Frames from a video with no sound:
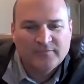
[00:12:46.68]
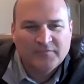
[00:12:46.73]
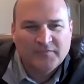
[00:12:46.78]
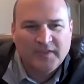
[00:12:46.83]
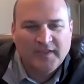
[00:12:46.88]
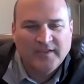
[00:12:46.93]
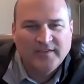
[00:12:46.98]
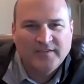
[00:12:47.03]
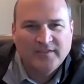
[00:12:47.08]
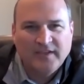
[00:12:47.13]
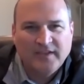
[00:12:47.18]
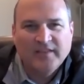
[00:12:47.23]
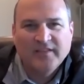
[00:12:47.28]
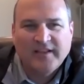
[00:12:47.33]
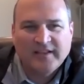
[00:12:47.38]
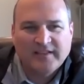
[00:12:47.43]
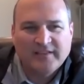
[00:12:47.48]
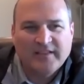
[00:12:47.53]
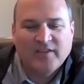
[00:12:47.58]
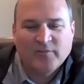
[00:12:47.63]
And
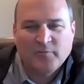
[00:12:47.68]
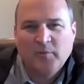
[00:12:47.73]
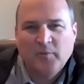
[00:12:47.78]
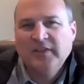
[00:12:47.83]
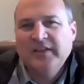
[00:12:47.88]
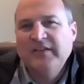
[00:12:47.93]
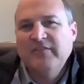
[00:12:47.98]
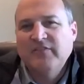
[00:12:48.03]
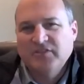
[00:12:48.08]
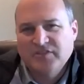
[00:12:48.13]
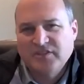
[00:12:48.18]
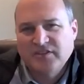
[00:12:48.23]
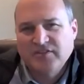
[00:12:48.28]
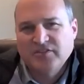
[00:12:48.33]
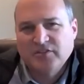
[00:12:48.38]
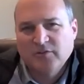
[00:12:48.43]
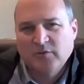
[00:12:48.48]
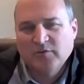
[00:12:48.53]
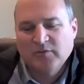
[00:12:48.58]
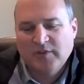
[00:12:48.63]
like, as believers,
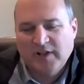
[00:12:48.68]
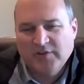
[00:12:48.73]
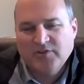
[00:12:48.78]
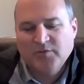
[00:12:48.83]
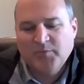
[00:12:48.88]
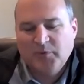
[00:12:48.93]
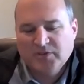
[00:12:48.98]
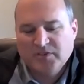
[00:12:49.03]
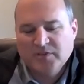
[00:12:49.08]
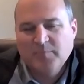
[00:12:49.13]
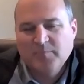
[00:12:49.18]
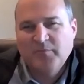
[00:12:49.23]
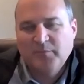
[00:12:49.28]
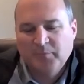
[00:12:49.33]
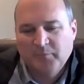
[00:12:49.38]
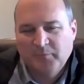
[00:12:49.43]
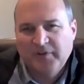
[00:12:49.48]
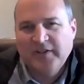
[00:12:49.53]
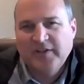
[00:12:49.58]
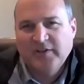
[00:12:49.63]
why don't you put some
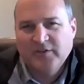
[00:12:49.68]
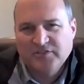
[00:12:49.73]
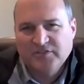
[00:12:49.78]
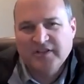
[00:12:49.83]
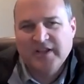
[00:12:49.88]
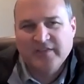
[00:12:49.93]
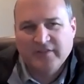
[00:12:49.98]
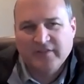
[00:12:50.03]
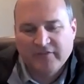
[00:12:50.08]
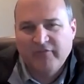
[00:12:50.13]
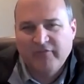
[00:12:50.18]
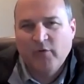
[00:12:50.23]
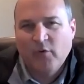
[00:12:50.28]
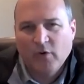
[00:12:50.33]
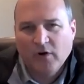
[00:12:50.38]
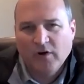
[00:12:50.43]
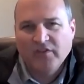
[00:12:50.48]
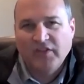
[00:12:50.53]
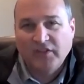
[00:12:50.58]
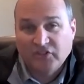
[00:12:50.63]
videos together
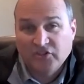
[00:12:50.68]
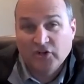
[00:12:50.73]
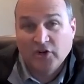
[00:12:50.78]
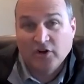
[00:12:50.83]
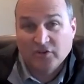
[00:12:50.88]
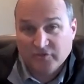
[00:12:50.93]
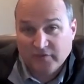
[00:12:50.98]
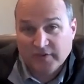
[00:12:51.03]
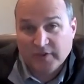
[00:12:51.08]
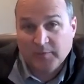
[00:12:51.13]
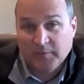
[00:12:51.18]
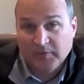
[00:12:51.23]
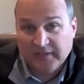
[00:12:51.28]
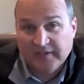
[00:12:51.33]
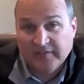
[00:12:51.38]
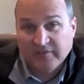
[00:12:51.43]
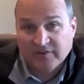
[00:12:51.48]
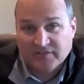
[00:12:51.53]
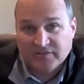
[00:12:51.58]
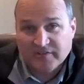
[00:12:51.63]
for the church, for the
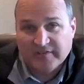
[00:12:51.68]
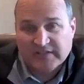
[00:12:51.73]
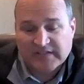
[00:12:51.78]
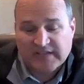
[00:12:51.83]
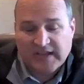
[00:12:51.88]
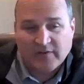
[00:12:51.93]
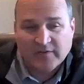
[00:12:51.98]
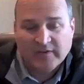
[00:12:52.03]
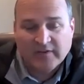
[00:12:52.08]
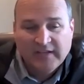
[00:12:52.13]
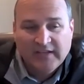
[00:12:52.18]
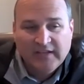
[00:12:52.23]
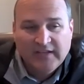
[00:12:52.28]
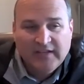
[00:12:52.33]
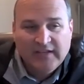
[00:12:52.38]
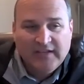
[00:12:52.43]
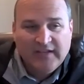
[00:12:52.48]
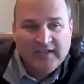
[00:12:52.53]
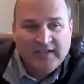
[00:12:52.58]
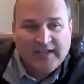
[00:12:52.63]
believers of the town?
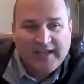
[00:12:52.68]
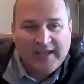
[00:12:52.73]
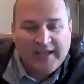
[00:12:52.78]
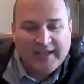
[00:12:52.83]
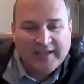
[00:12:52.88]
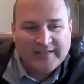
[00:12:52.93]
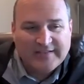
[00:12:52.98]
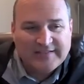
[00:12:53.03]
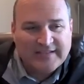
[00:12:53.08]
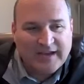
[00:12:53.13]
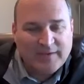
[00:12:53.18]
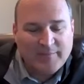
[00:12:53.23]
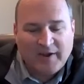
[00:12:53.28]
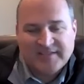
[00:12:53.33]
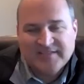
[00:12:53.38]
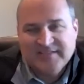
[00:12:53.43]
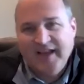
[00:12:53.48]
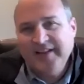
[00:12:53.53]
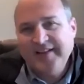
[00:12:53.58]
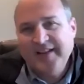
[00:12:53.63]
And I
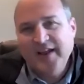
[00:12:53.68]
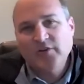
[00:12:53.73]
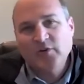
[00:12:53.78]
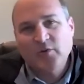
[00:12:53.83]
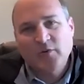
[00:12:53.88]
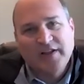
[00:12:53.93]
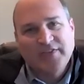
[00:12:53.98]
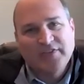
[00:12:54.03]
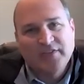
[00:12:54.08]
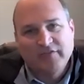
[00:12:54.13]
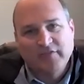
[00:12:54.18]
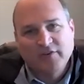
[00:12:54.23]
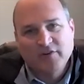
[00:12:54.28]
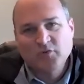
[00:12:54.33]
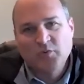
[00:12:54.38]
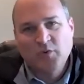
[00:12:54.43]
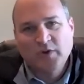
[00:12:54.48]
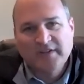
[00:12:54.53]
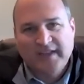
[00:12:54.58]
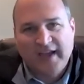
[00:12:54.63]
sat down to write the
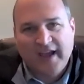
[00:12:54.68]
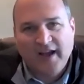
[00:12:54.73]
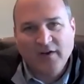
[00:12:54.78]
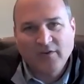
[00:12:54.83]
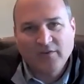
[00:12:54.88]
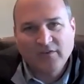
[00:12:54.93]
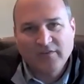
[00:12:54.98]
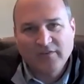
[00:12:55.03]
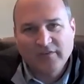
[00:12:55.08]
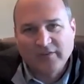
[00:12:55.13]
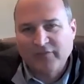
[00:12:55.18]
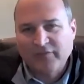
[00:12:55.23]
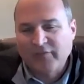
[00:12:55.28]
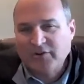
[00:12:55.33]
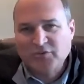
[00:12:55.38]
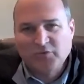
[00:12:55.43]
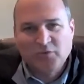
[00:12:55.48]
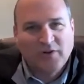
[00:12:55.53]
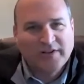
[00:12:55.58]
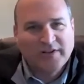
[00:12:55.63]
first one down, that
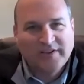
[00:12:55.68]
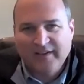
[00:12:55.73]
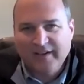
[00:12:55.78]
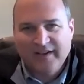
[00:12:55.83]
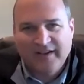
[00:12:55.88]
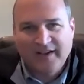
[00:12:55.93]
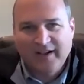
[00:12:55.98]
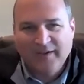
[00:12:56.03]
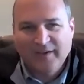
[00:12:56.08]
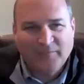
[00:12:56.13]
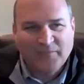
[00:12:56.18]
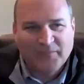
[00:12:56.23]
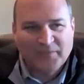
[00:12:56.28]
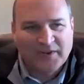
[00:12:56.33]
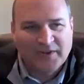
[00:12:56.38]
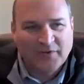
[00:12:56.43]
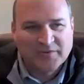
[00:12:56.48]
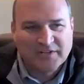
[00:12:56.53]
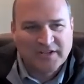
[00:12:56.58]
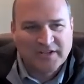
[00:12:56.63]

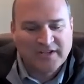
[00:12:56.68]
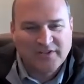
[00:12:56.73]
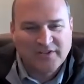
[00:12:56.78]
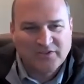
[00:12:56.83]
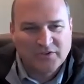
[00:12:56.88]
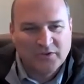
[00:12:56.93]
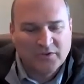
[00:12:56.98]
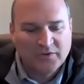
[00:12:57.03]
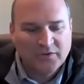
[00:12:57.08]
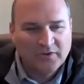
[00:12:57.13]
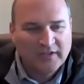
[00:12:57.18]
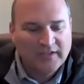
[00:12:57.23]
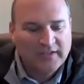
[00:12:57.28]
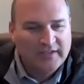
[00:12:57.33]
I was going to do.